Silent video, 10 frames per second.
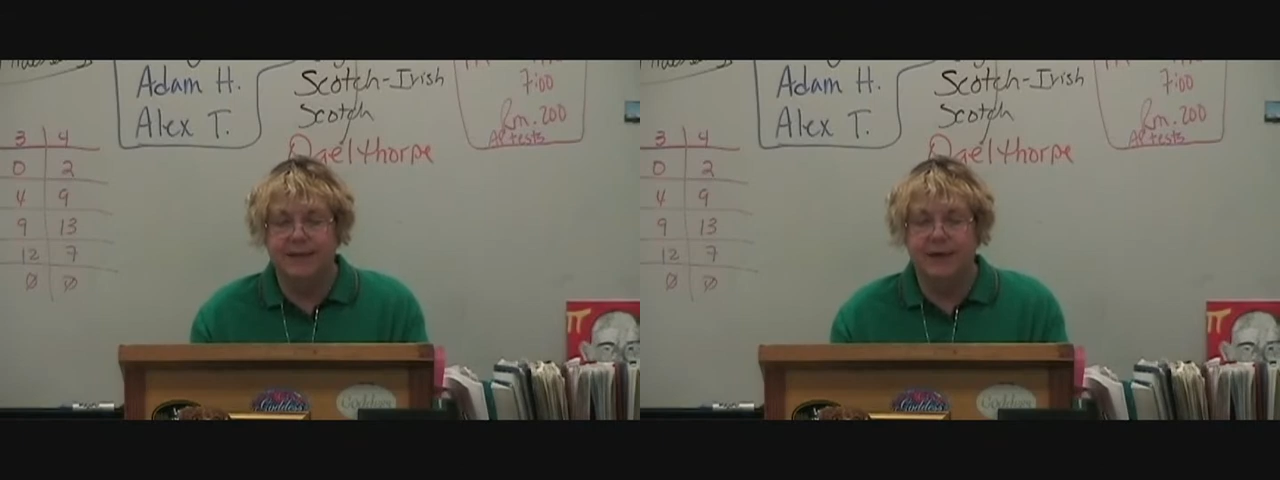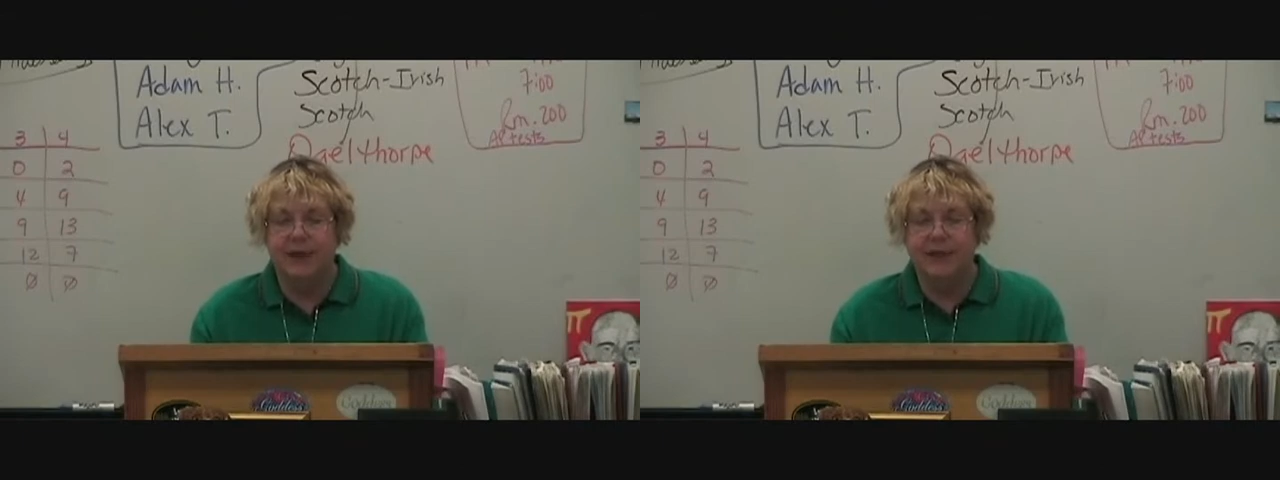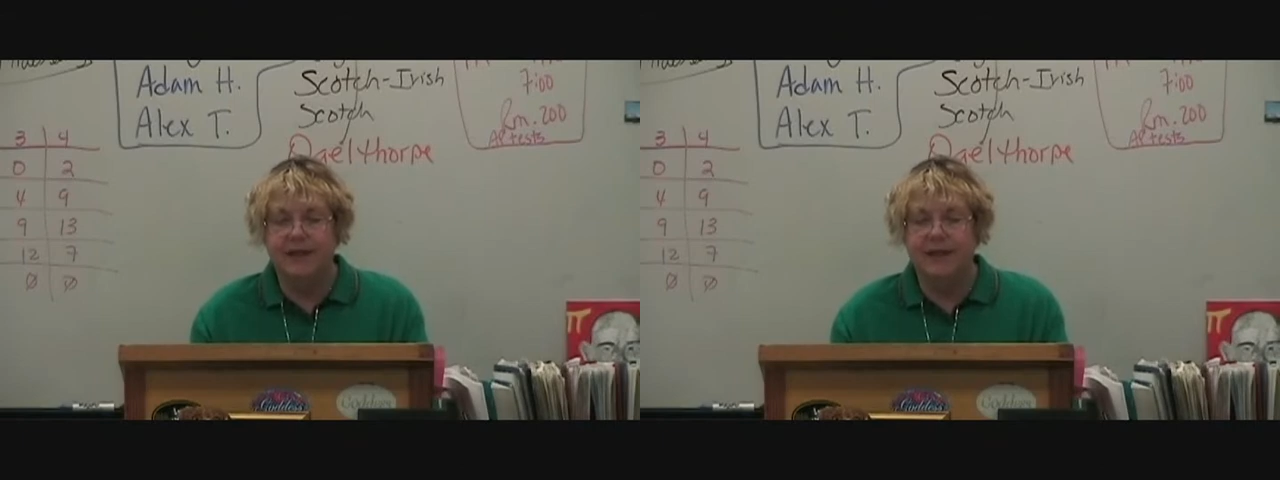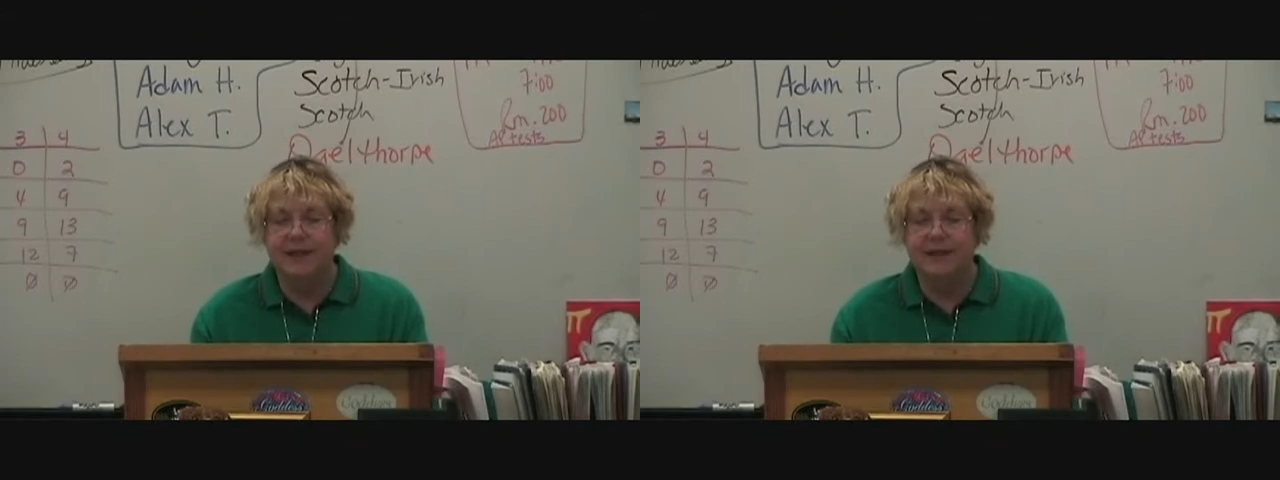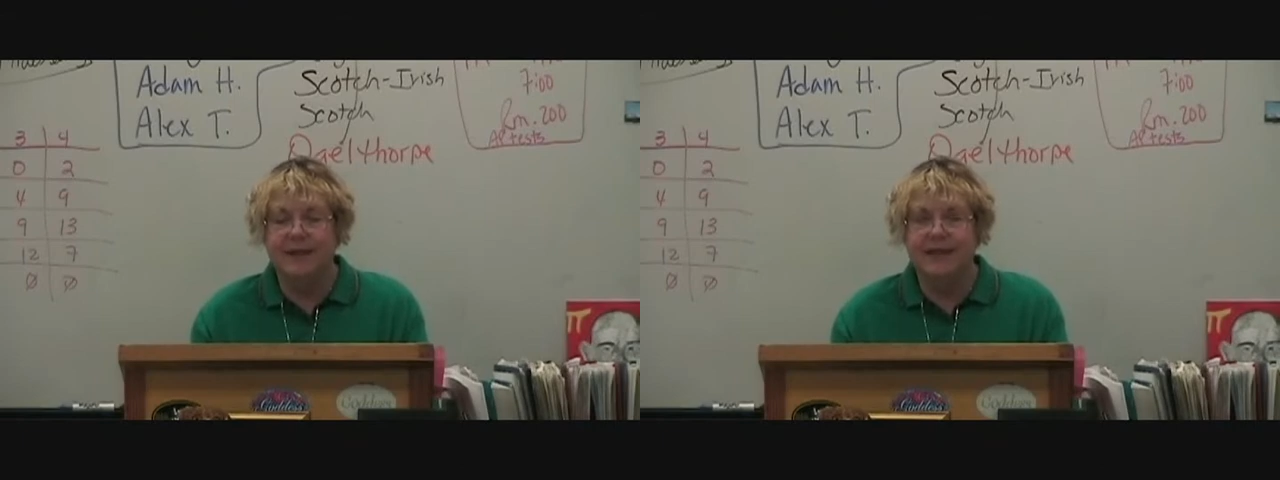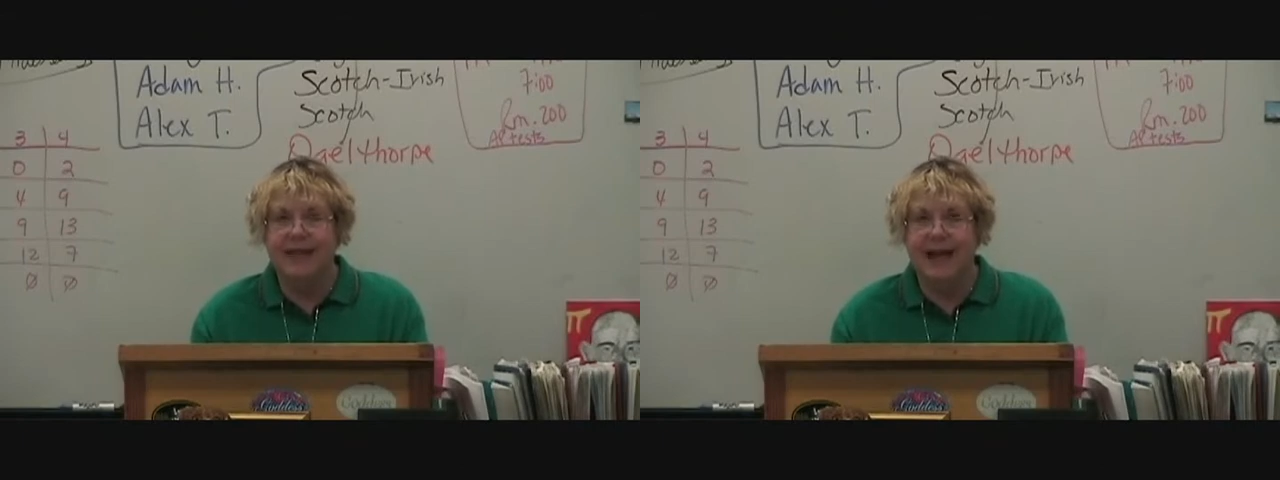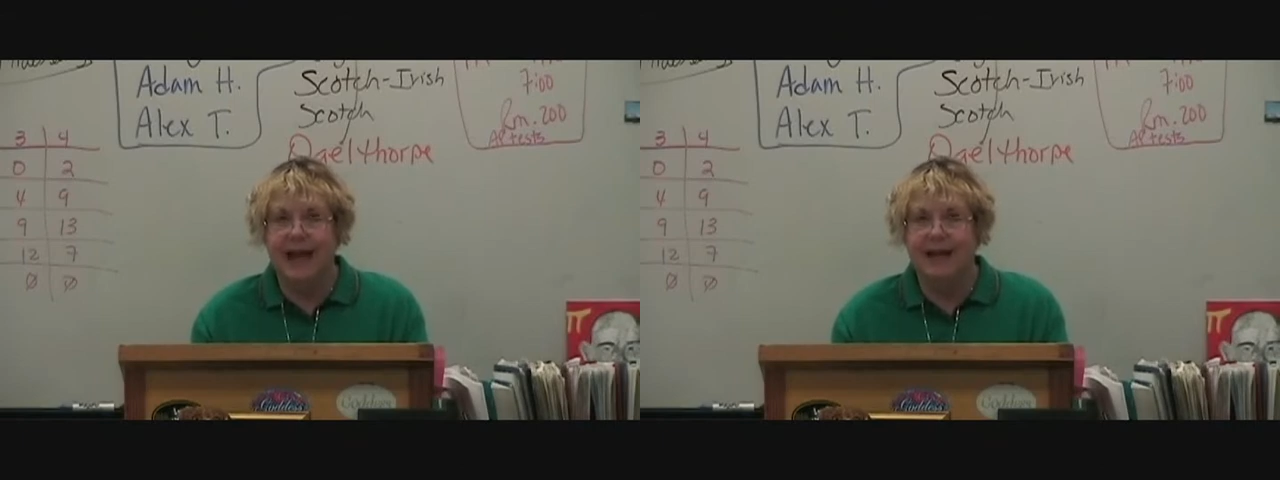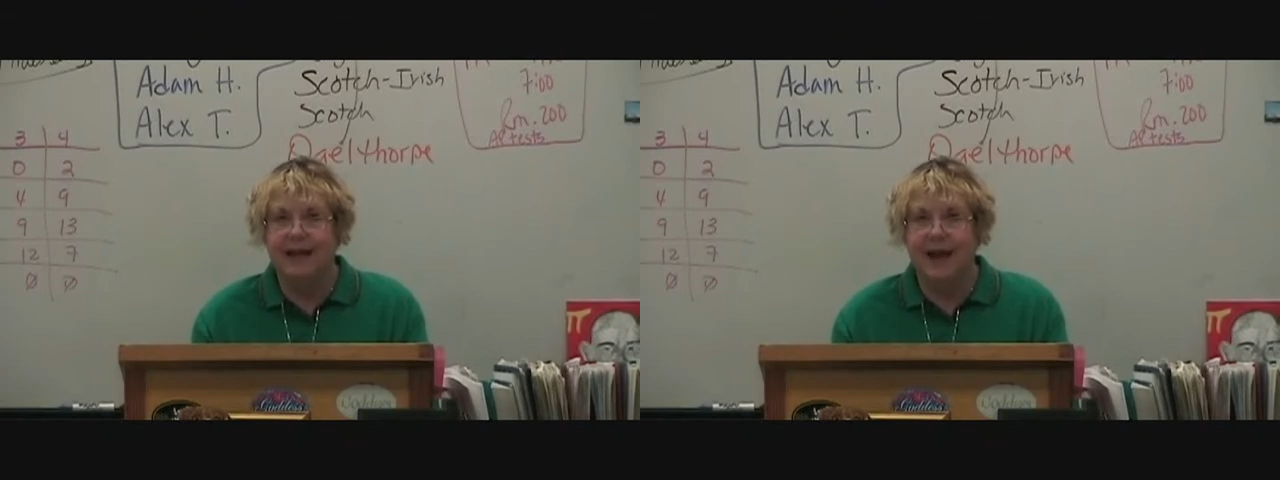Mercantilism is an
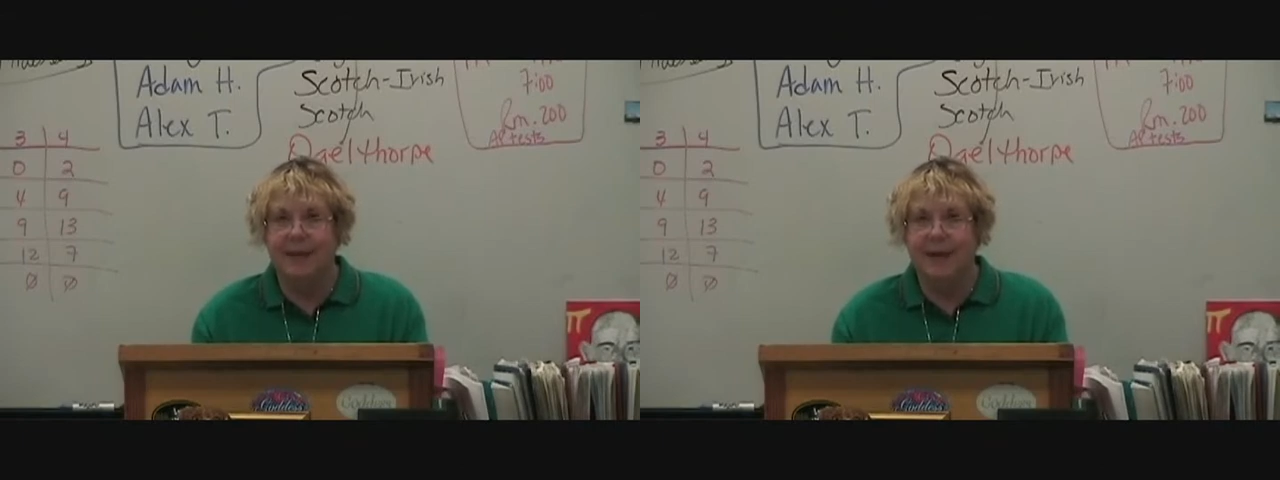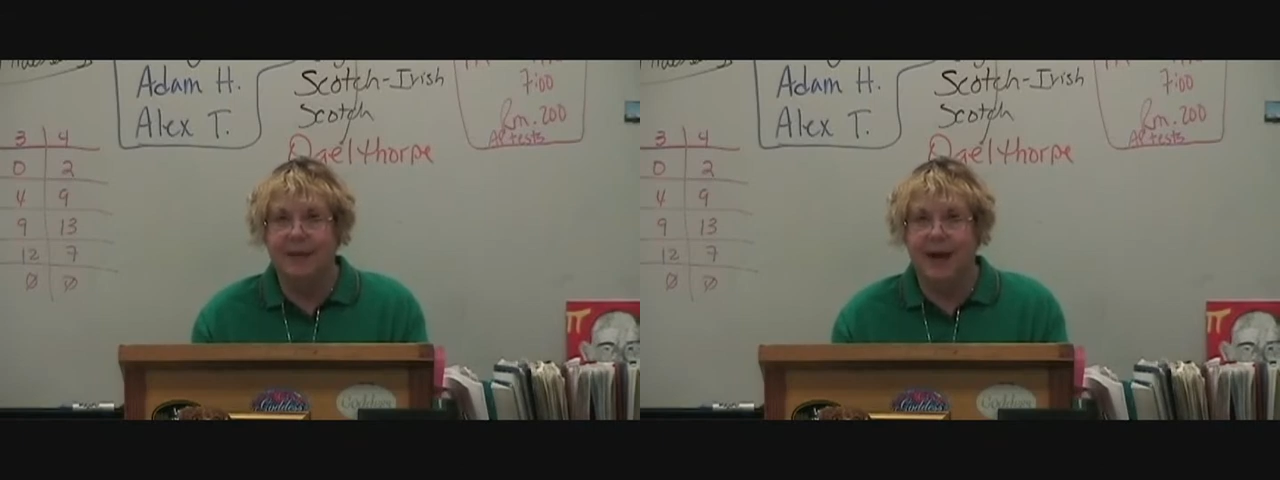economic